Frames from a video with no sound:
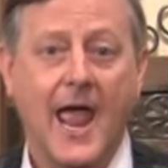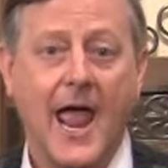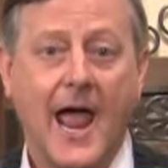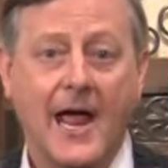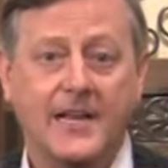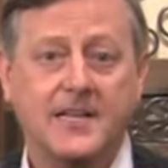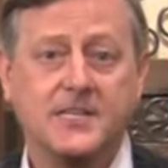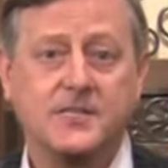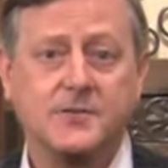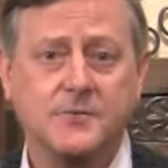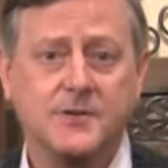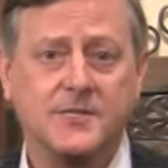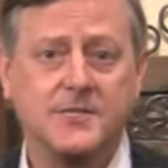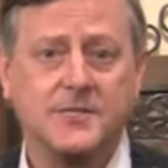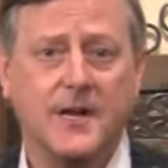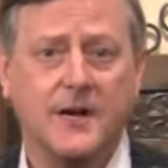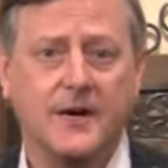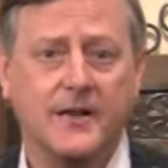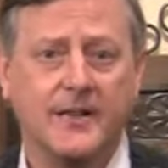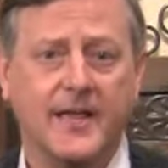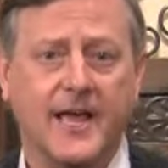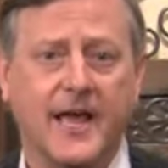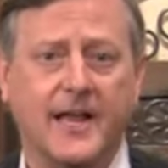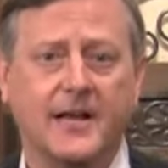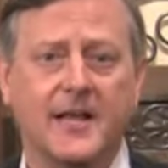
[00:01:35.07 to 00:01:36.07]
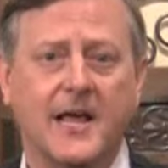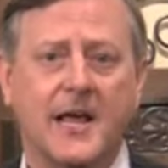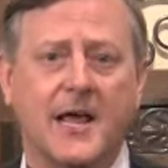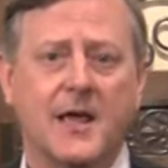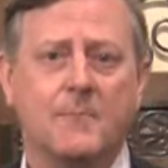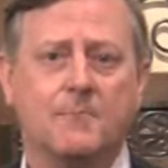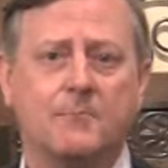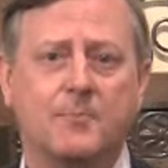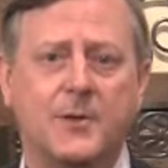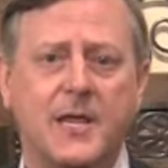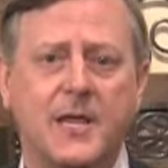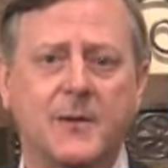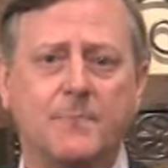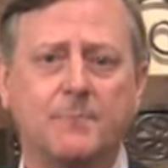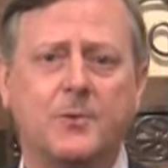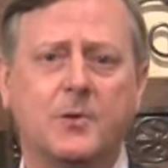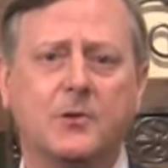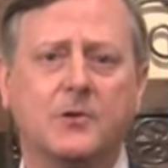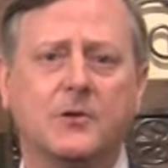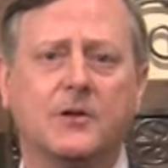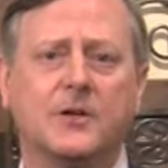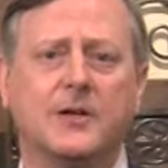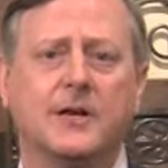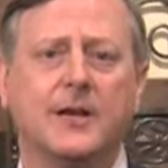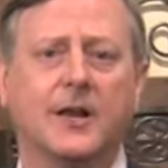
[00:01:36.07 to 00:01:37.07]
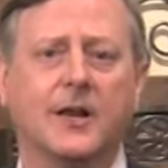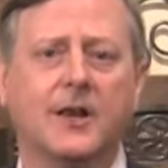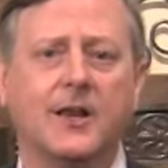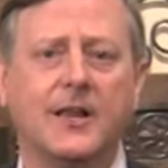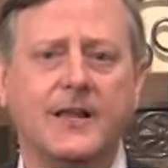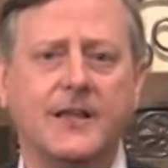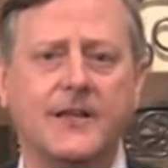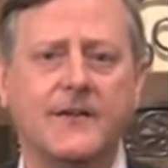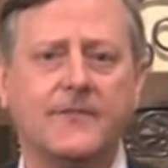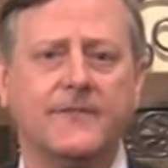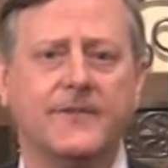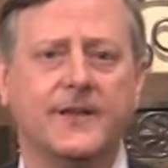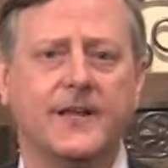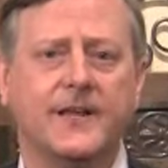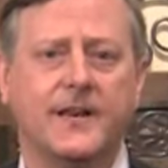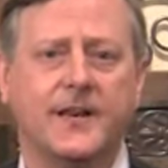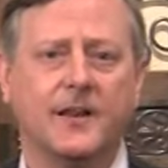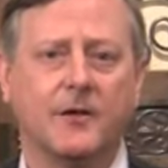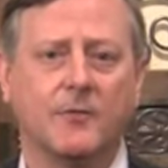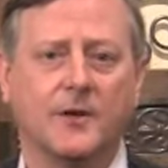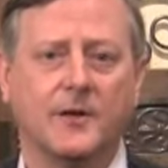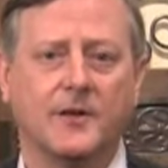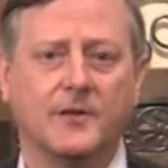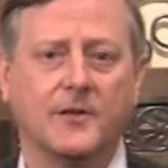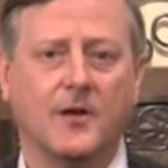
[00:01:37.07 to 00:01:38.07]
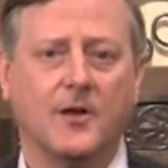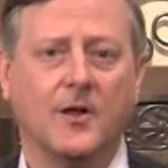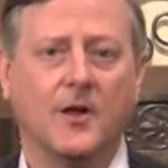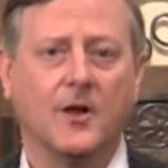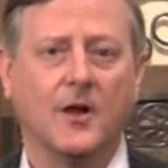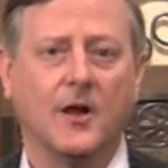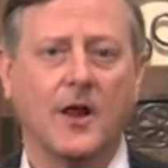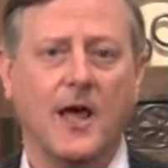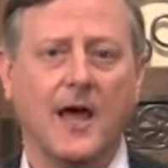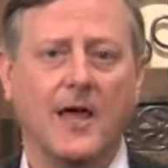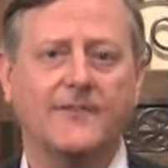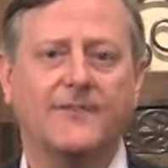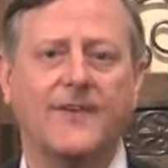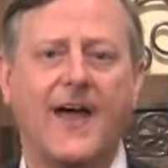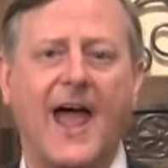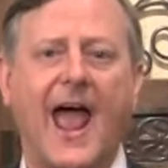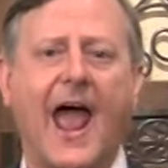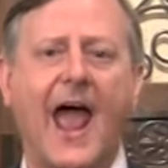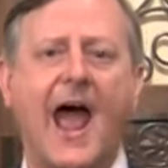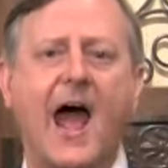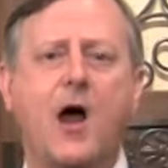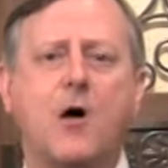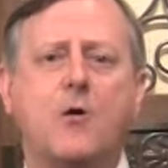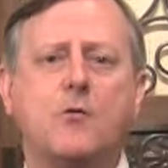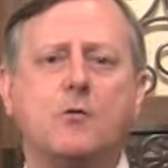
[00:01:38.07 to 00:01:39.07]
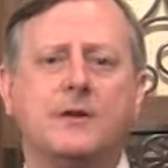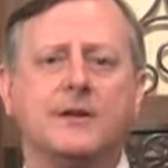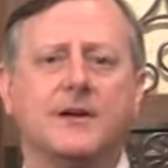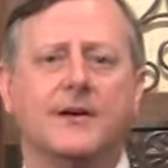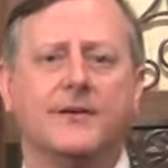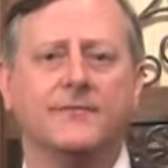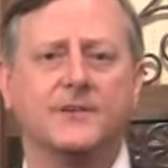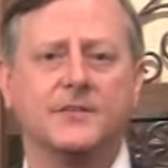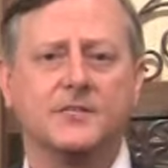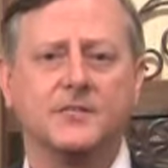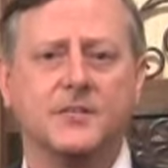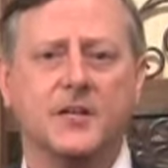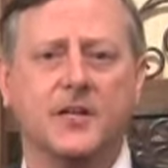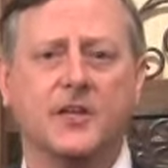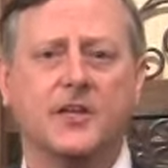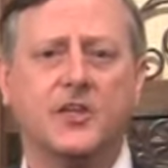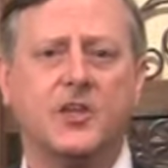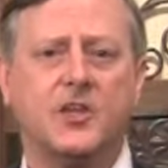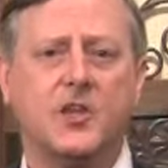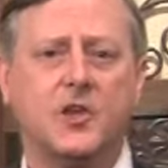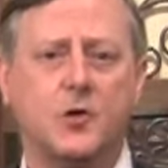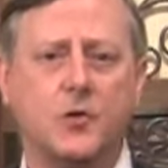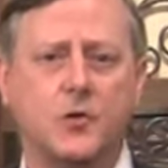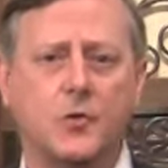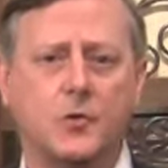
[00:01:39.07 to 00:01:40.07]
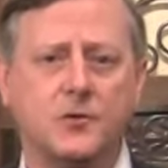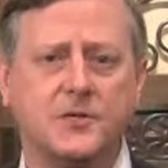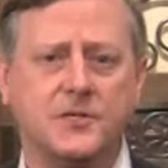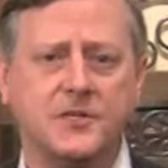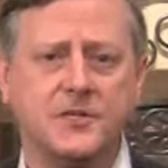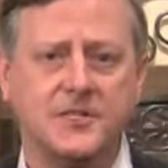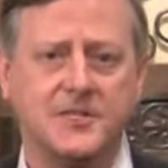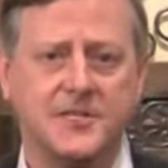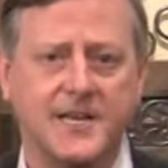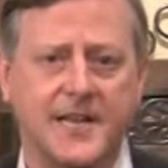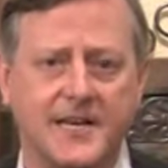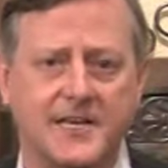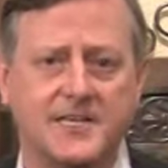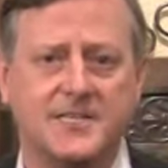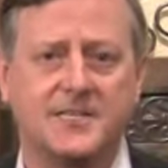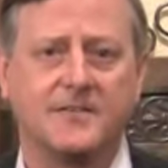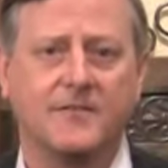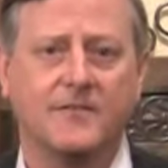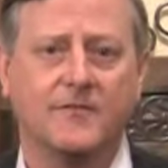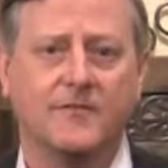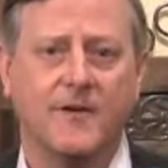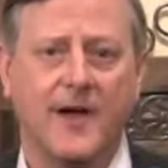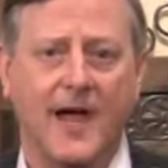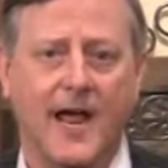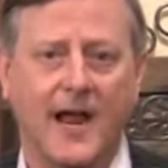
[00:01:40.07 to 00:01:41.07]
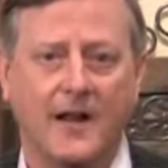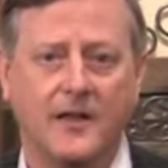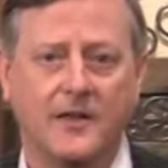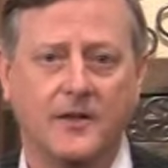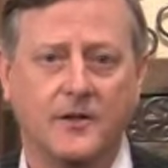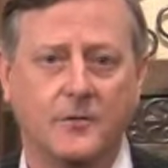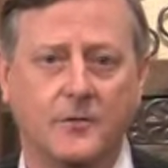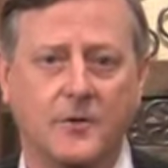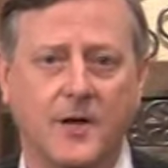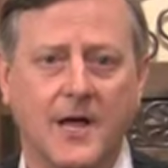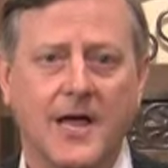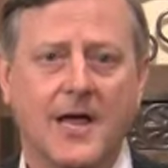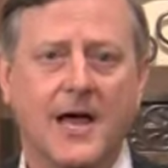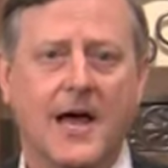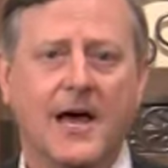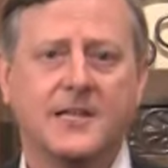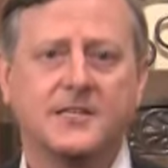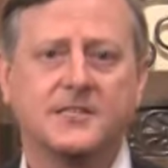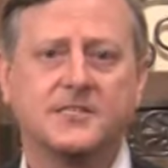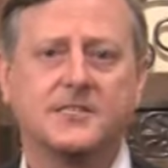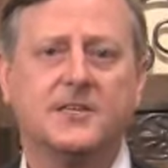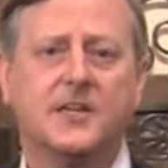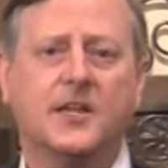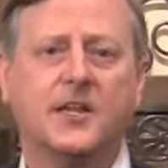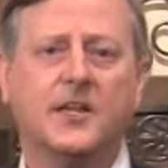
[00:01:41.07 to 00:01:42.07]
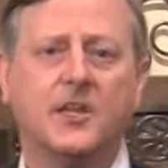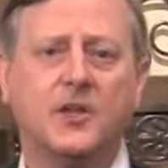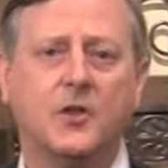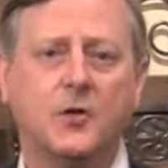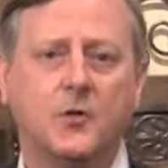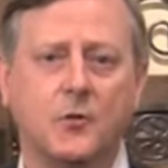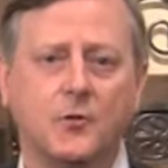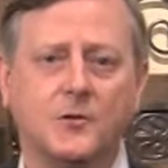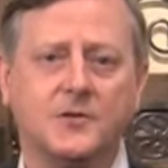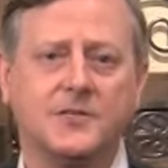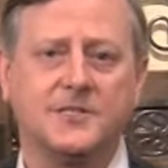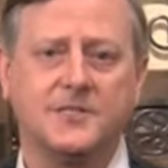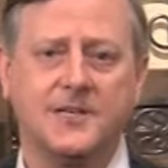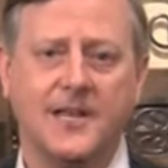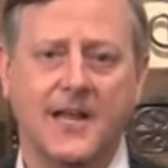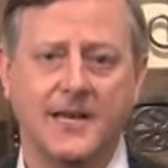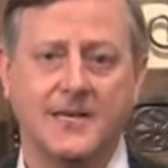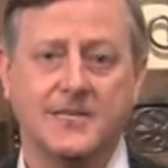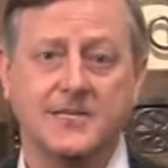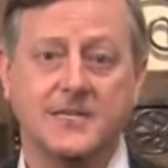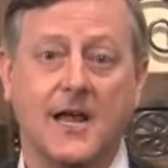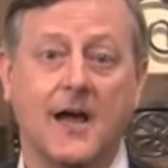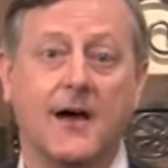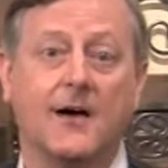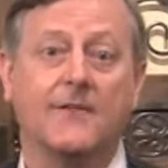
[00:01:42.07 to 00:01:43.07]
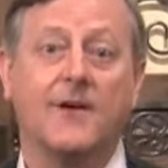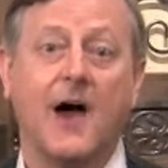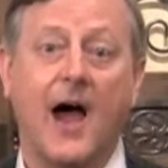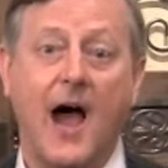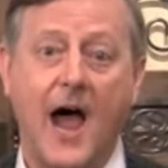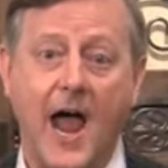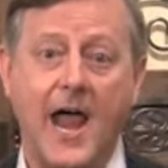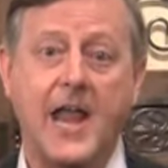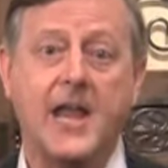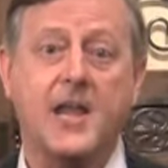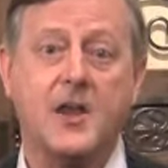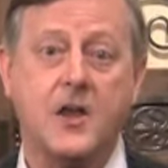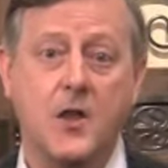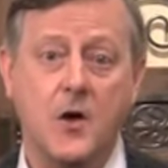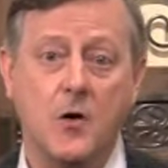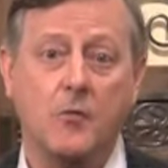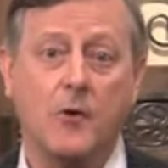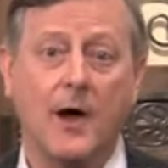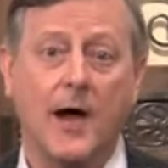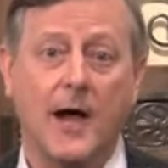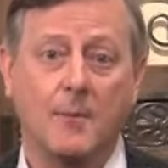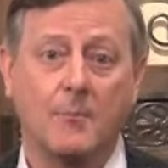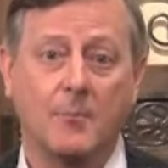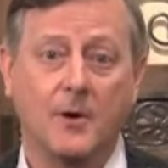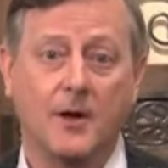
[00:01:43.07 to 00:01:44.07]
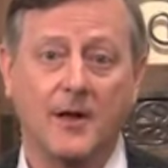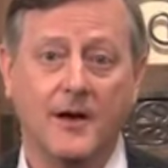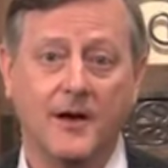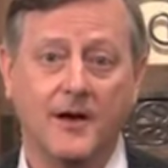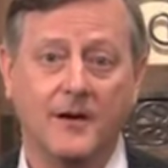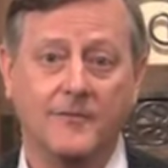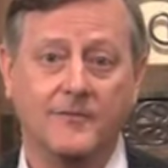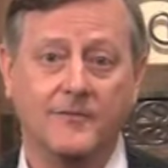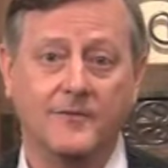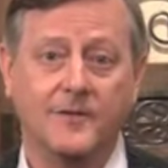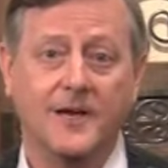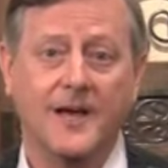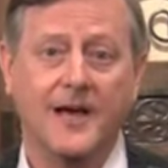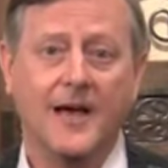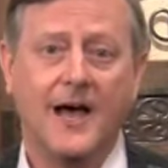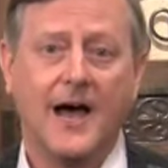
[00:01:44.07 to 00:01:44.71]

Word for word: And as a result of that, people could live in their adult life out of a secure sense of value, a secure sense of I know I'm loved,